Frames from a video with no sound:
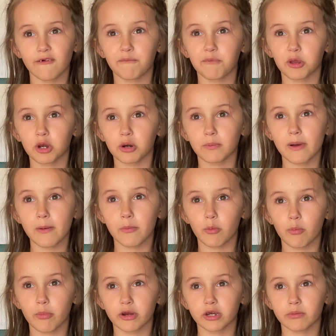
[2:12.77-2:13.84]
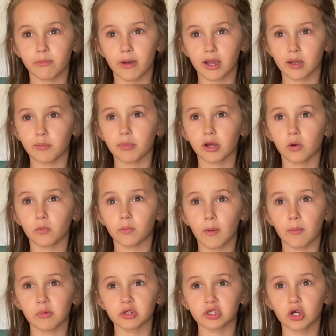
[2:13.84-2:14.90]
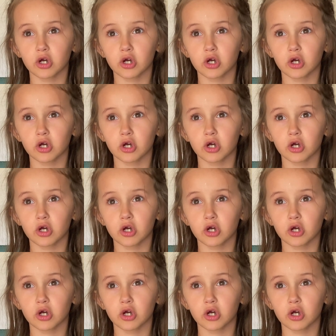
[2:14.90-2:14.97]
Peter Piper picked a peck of pickled peppers.